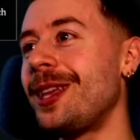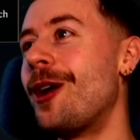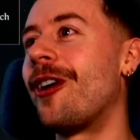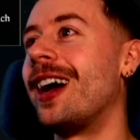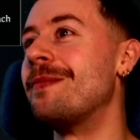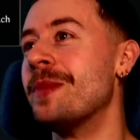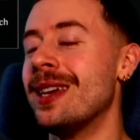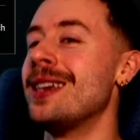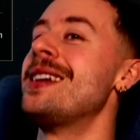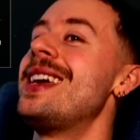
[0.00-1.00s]
All right,
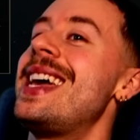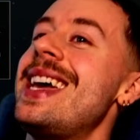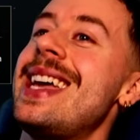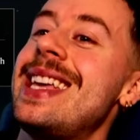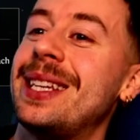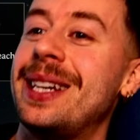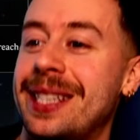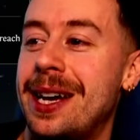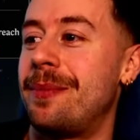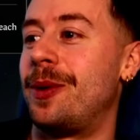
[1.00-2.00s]
here is an
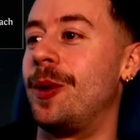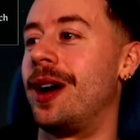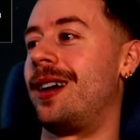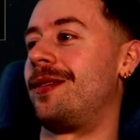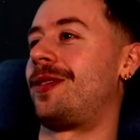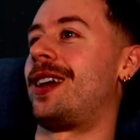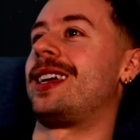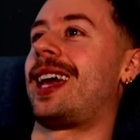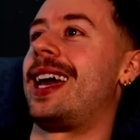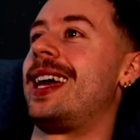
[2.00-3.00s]
example of
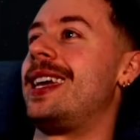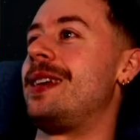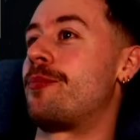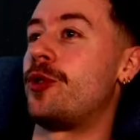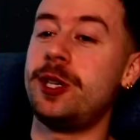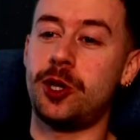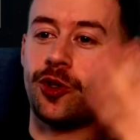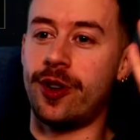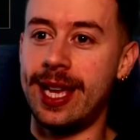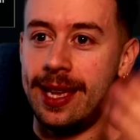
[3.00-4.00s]
like a breach
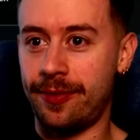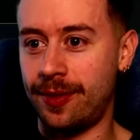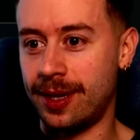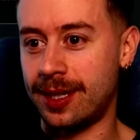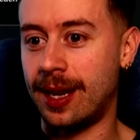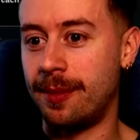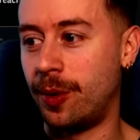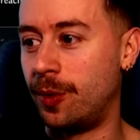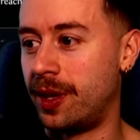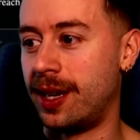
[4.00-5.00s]
tree, for
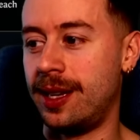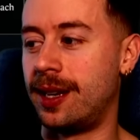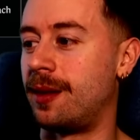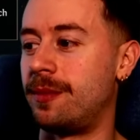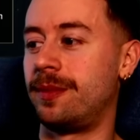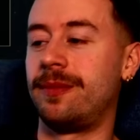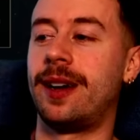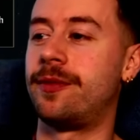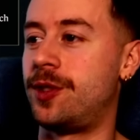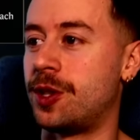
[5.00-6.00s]
example, that,
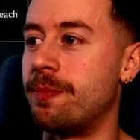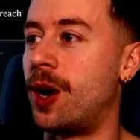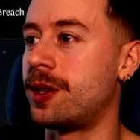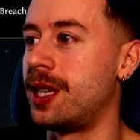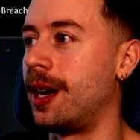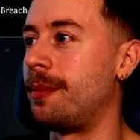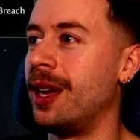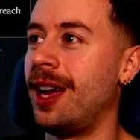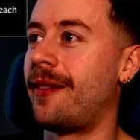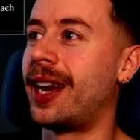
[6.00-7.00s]
I've just mocked up.
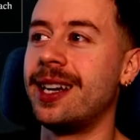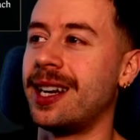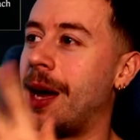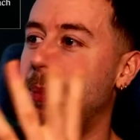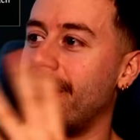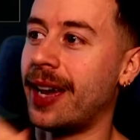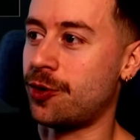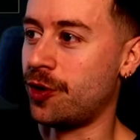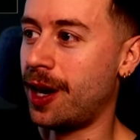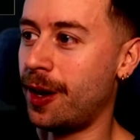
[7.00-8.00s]
I've added a couple of
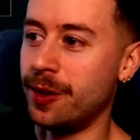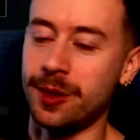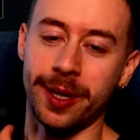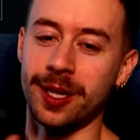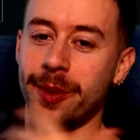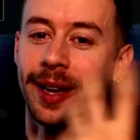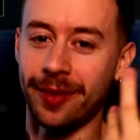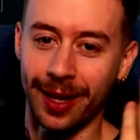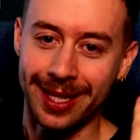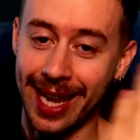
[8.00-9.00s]
extra nodes because we have
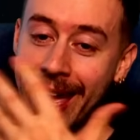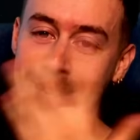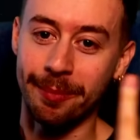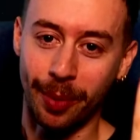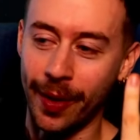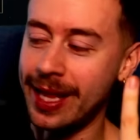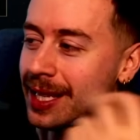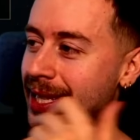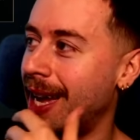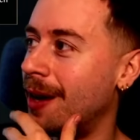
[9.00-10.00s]
like 10
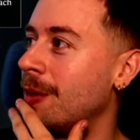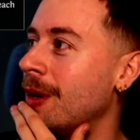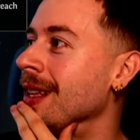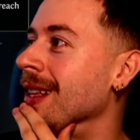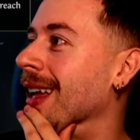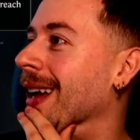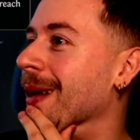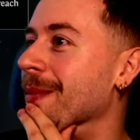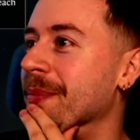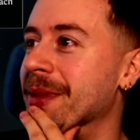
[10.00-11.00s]
points now.
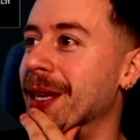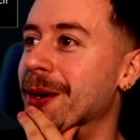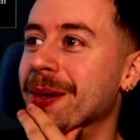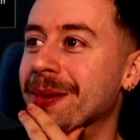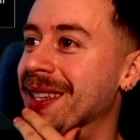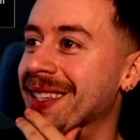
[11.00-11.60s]
So,